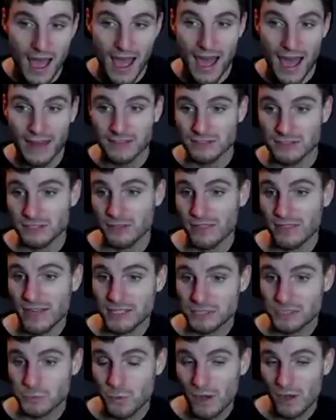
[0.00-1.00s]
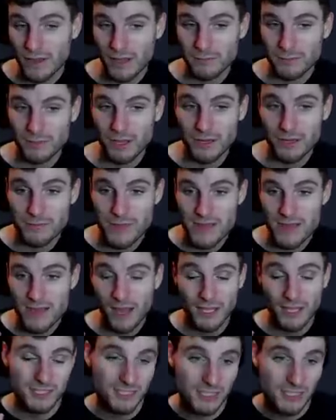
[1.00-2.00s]
and that's why I'm going to be.
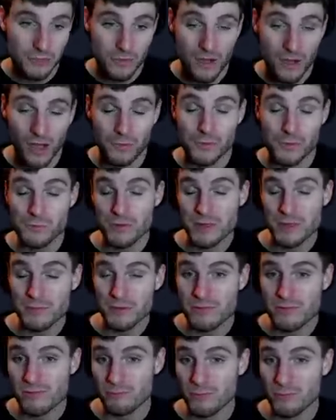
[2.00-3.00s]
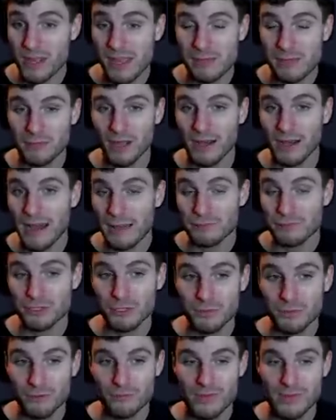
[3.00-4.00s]
I still I will be bringing my
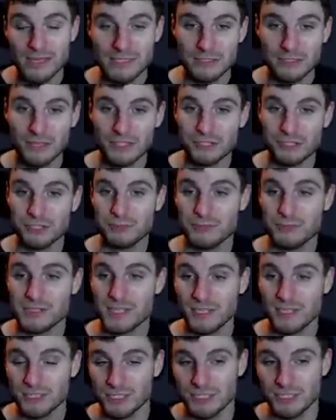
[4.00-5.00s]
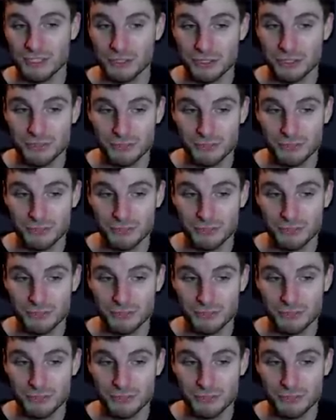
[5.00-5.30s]
laptop with me, so I could potentially do some